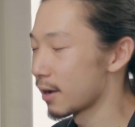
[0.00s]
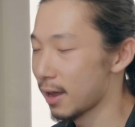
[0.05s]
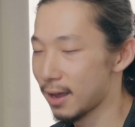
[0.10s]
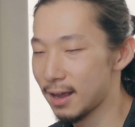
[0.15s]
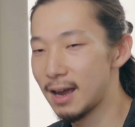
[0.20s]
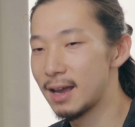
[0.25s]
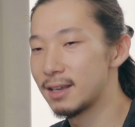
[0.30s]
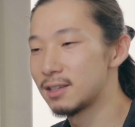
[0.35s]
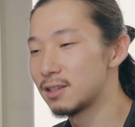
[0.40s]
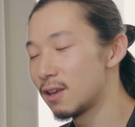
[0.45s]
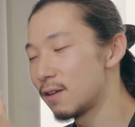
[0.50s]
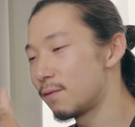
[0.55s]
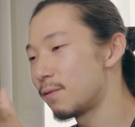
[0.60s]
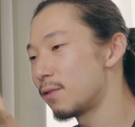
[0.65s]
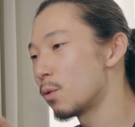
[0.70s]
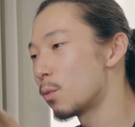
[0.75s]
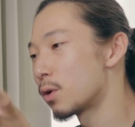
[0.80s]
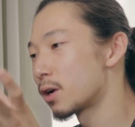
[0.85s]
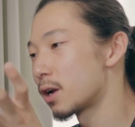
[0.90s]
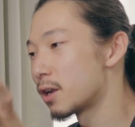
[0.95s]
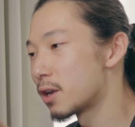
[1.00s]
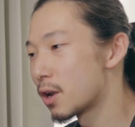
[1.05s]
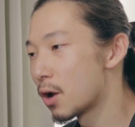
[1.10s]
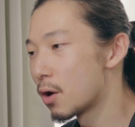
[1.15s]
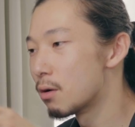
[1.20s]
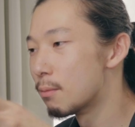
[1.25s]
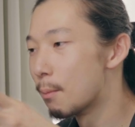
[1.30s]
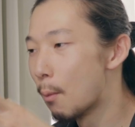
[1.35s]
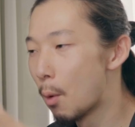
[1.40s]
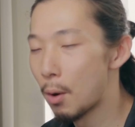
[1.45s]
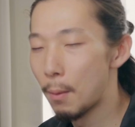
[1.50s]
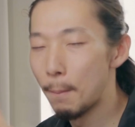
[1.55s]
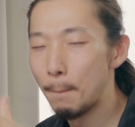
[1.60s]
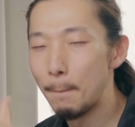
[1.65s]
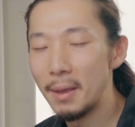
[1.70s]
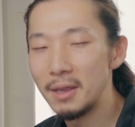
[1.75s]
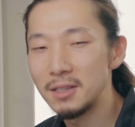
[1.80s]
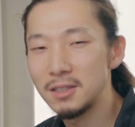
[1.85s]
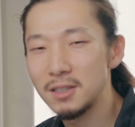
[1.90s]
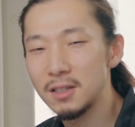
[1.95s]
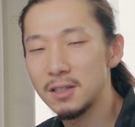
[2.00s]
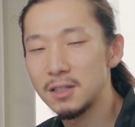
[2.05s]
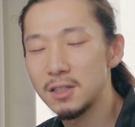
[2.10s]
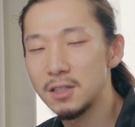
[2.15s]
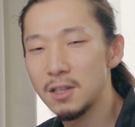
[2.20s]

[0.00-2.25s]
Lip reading: Okay guys, if you want to know more basic